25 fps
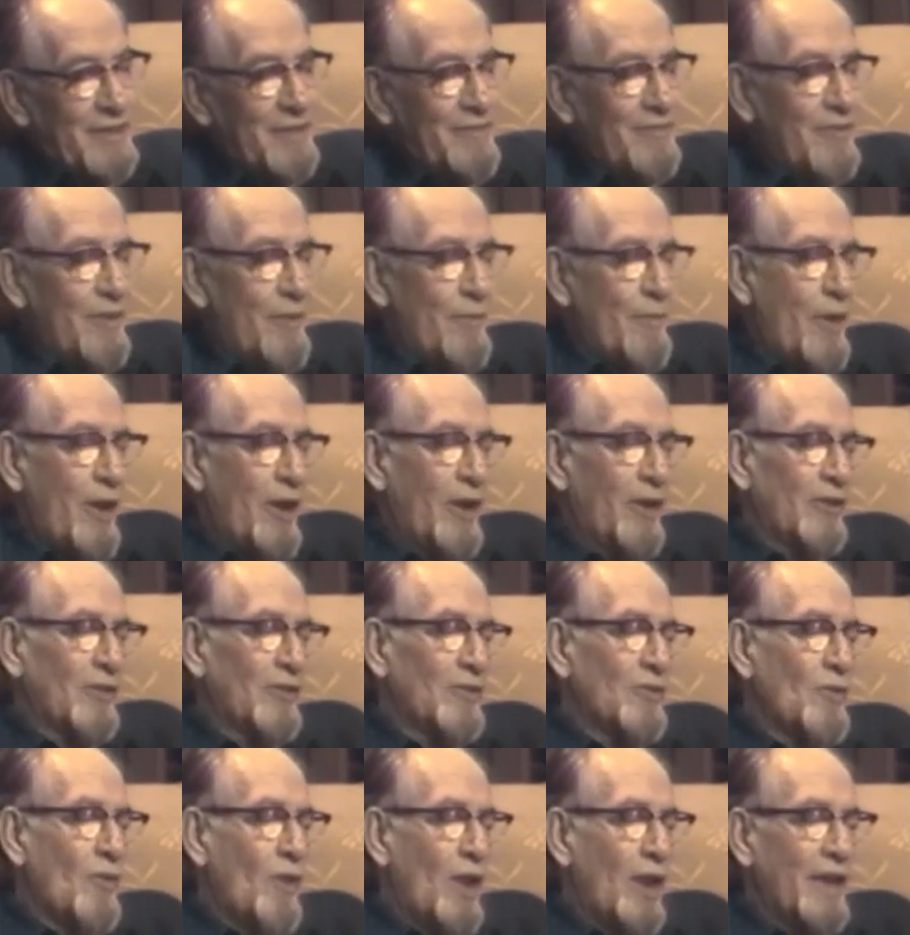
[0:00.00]
numerical
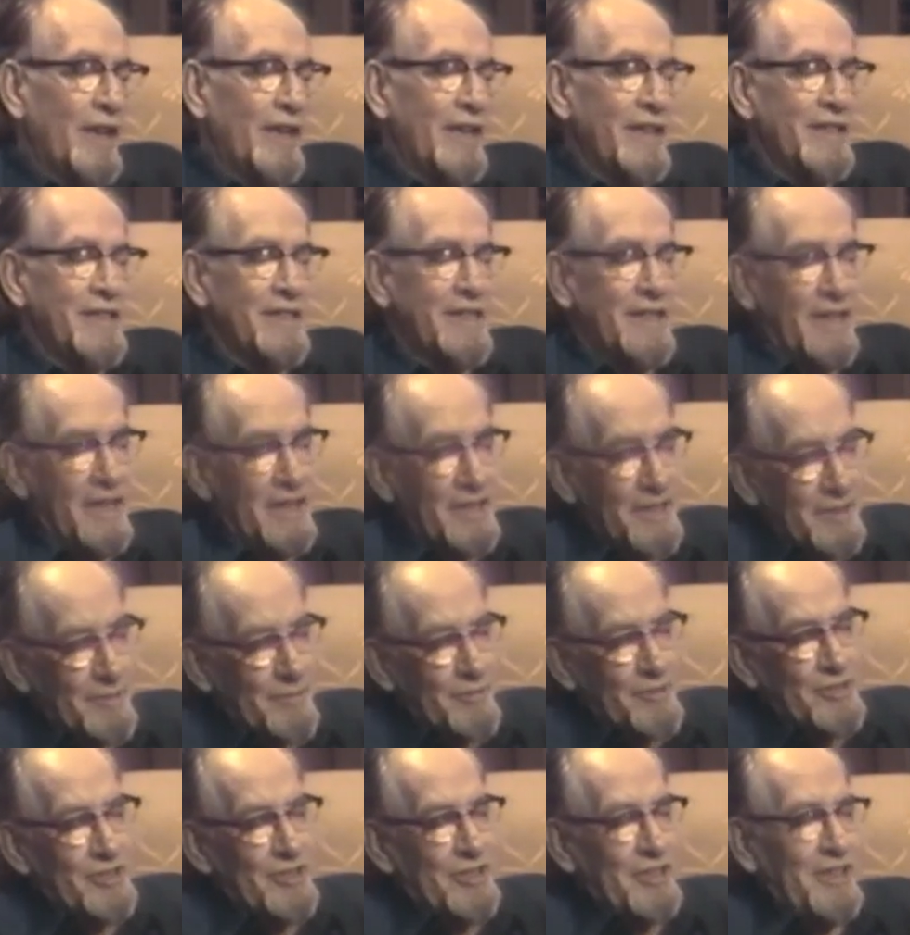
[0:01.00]
quantities, into the
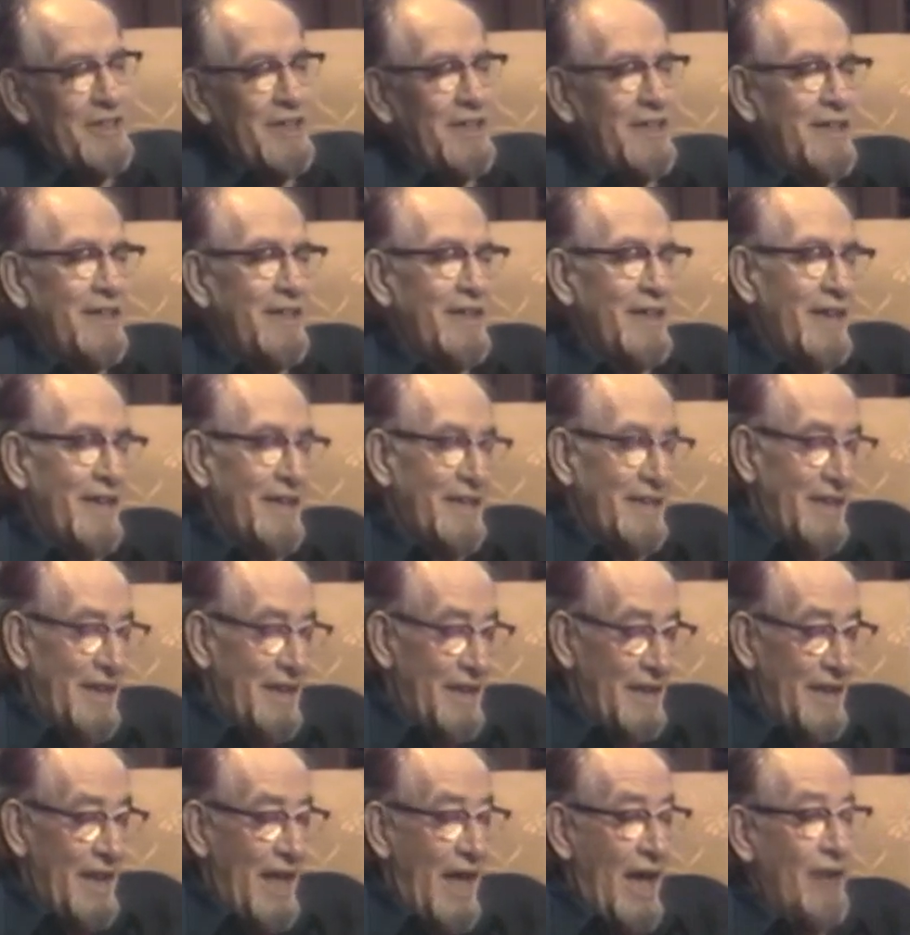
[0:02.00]
machine and
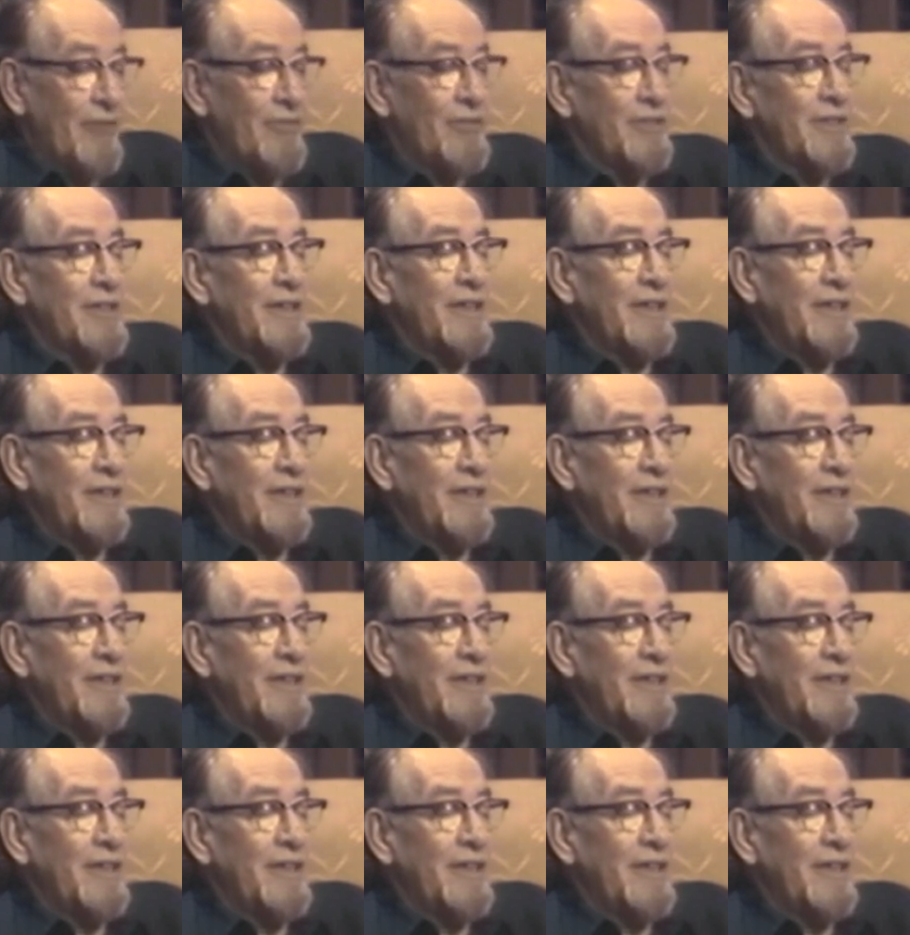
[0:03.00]
get it out.